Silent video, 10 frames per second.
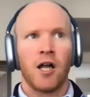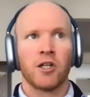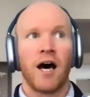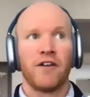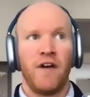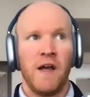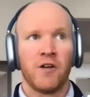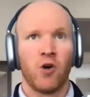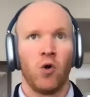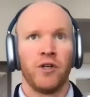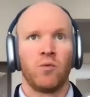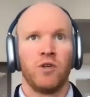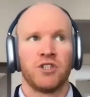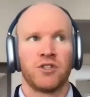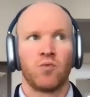lot of hand holding,
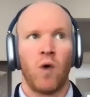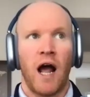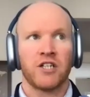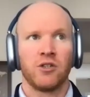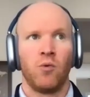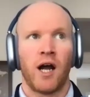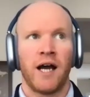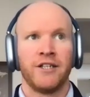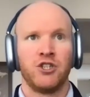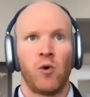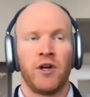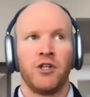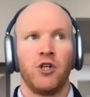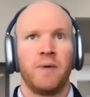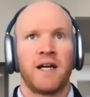which is actually what I enjoy to
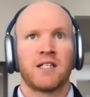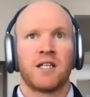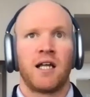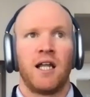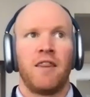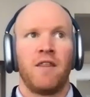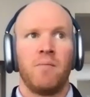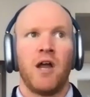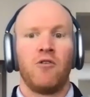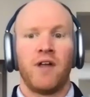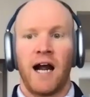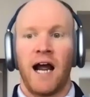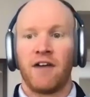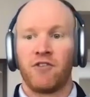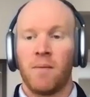do, because I let them know that I
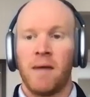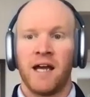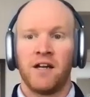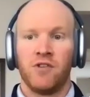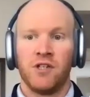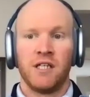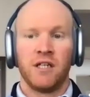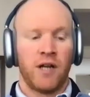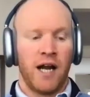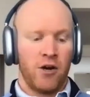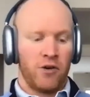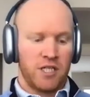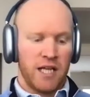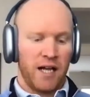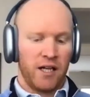have command of the deal and I know
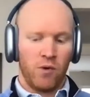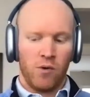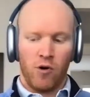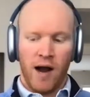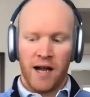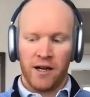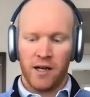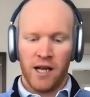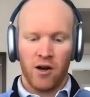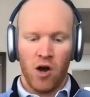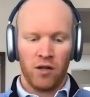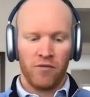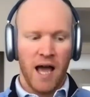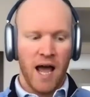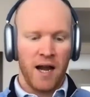exactly where we're at and all
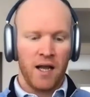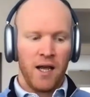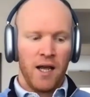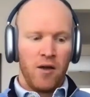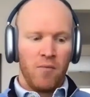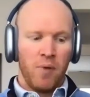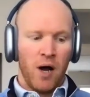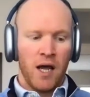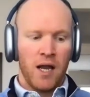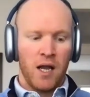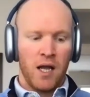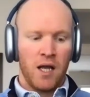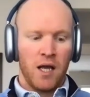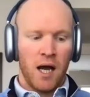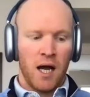of that. But,
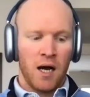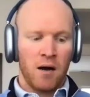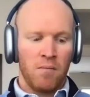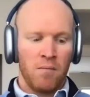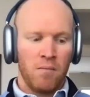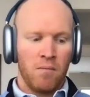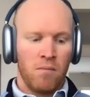and